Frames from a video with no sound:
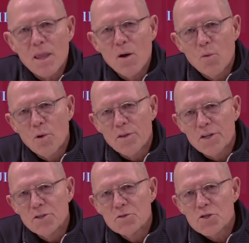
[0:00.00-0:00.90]
well, they
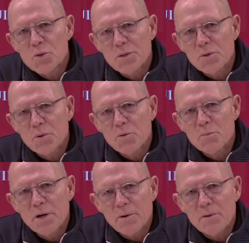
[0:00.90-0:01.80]
do so at their own
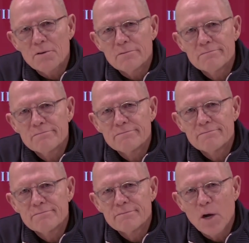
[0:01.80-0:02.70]
peril.
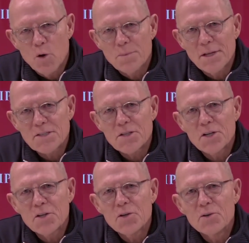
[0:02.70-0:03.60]
I hope that's
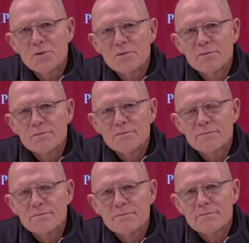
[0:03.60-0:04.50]
not you.
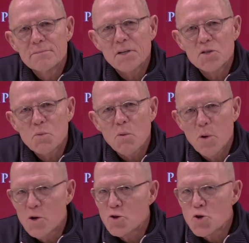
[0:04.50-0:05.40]
Because what
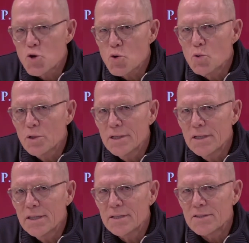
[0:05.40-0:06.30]
we truly
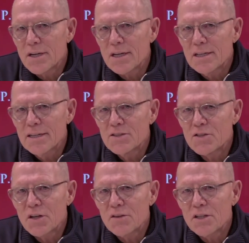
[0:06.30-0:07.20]
need is a
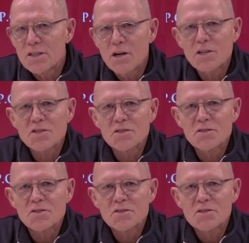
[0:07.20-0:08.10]
cleansing of the
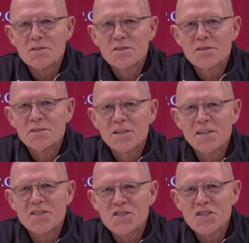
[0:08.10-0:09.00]
toxins, an
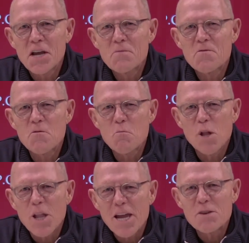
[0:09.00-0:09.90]
escape
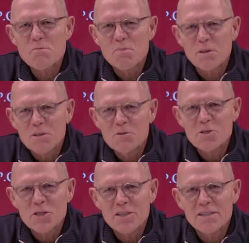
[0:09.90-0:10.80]
from light
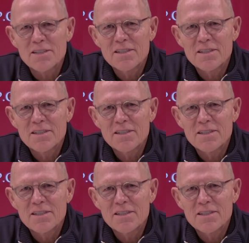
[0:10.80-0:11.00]
pollution,